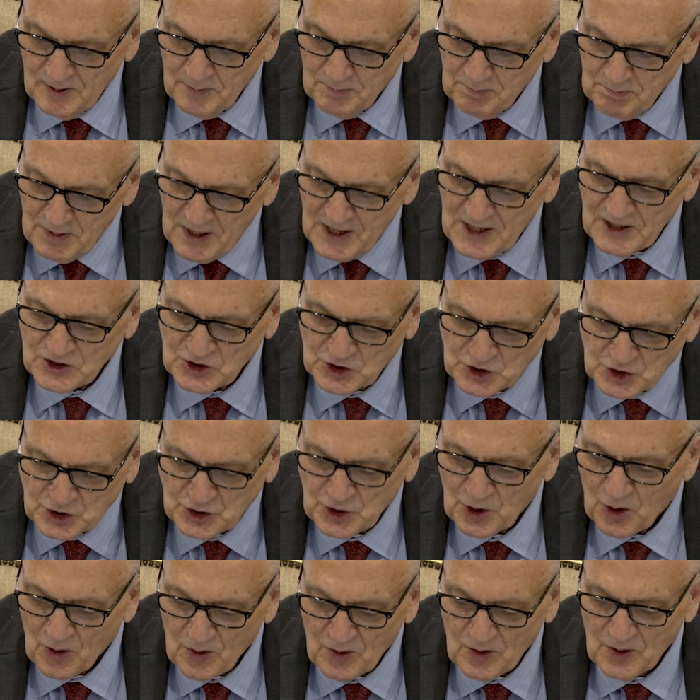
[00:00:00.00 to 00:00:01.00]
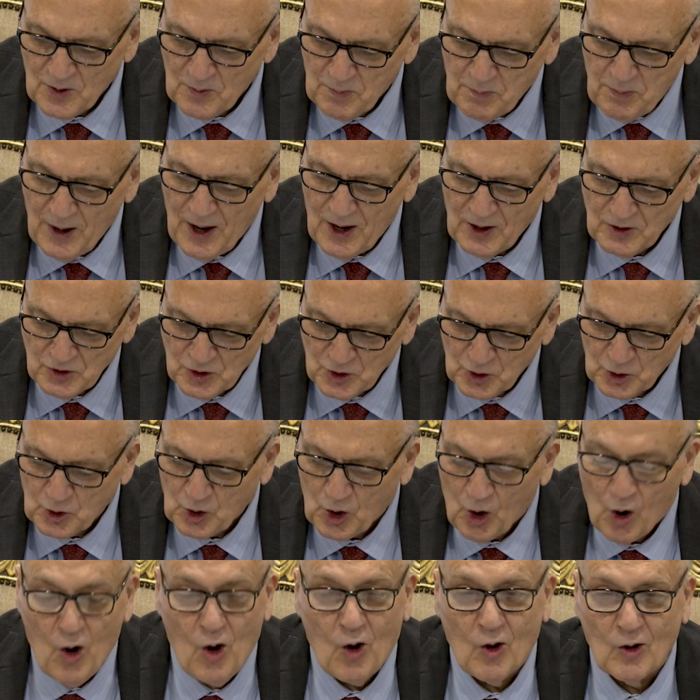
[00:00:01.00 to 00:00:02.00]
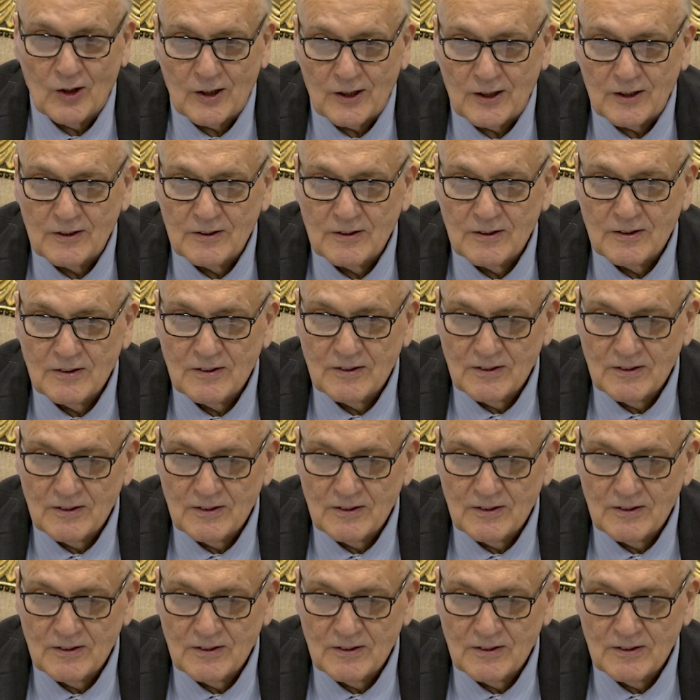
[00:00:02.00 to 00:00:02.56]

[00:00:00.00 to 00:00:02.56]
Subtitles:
Make certain about your calling.